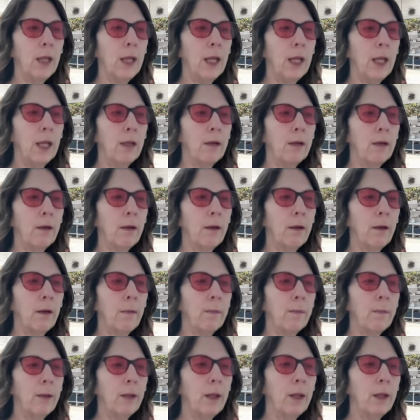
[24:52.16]
And
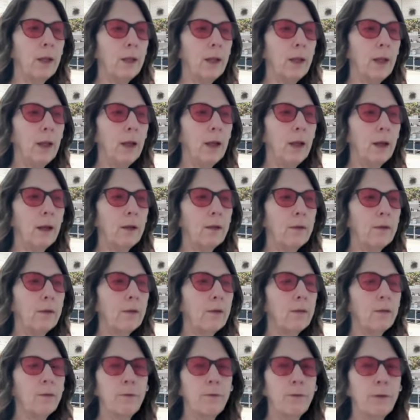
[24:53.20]
yeah, it
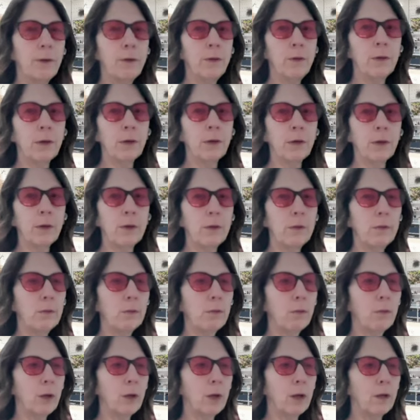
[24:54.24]
doesn't feel good
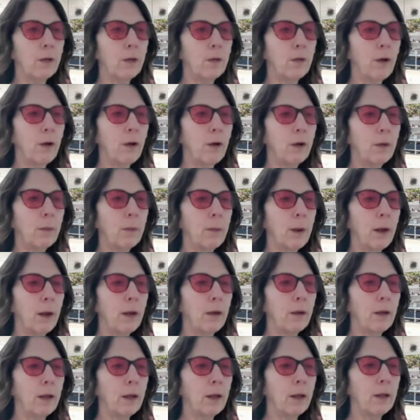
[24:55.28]
when I talk
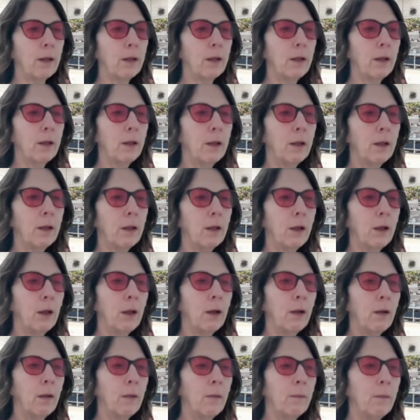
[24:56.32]
about it.
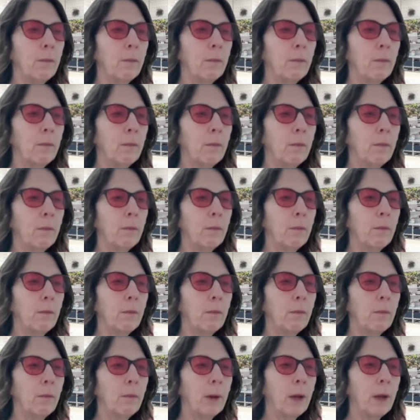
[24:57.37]
Um,
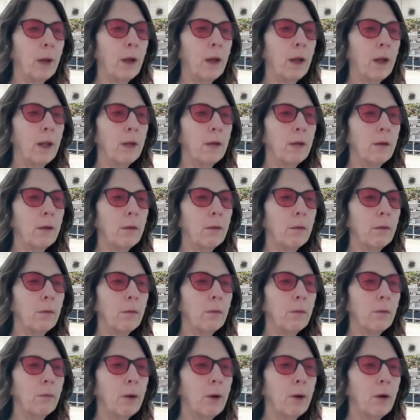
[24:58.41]
but
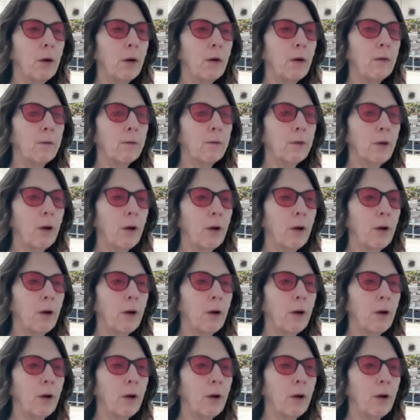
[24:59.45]
part of